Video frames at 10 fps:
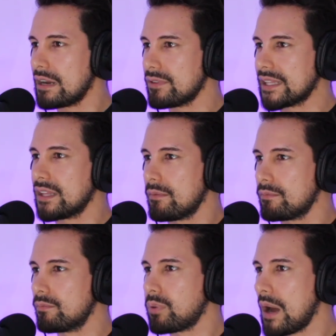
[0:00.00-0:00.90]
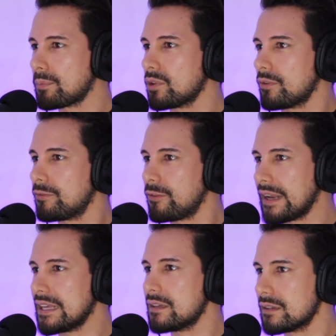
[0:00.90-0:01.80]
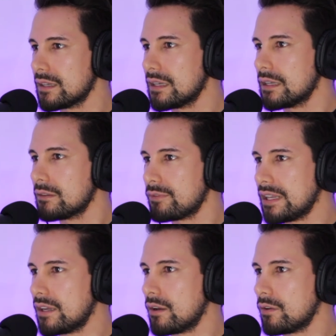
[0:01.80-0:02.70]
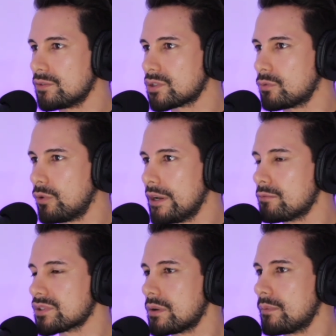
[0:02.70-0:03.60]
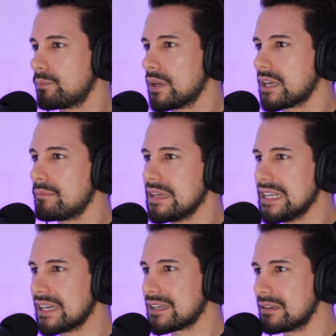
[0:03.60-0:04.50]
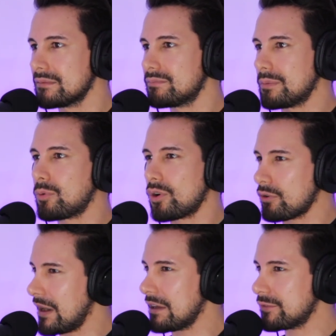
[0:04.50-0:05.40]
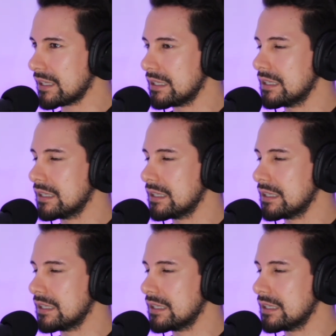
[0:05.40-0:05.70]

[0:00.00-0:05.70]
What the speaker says: of like the popular funny videos where it was a comedic but pornographic,